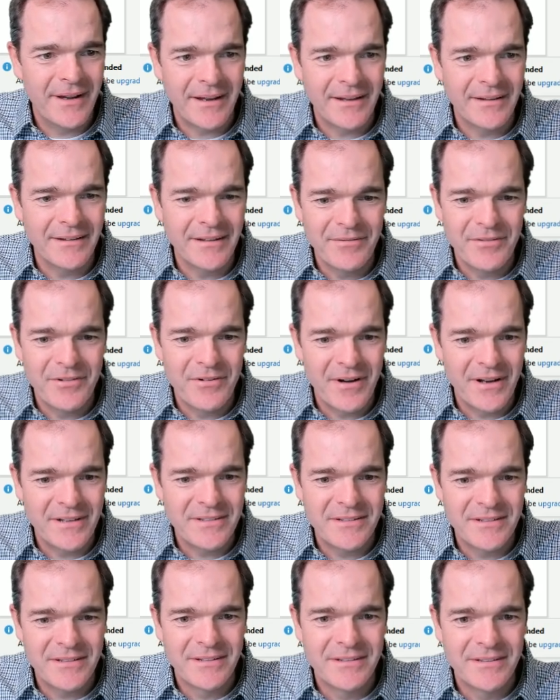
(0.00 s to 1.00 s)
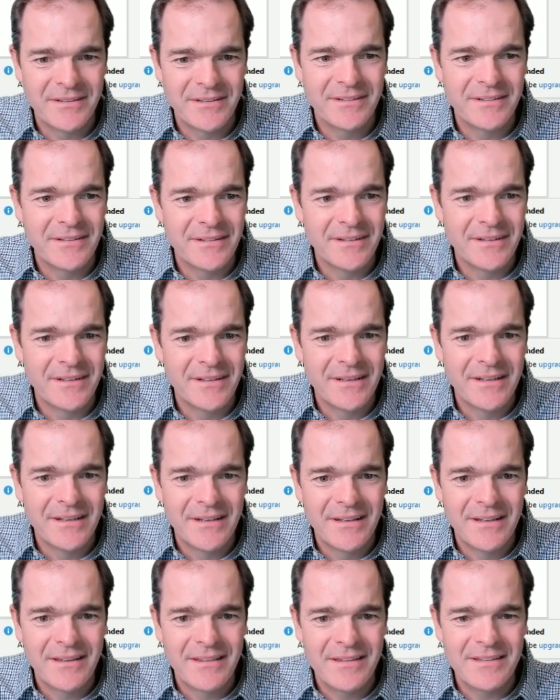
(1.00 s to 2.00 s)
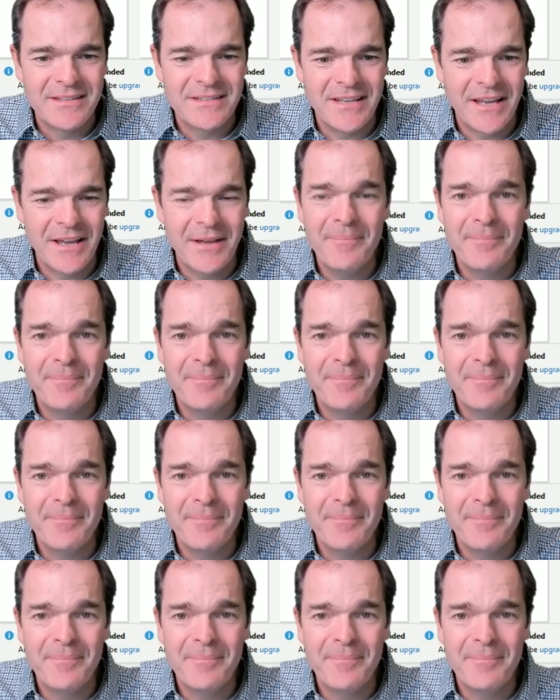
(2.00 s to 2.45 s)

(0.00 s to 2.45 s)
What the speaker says: can leave the rest the same.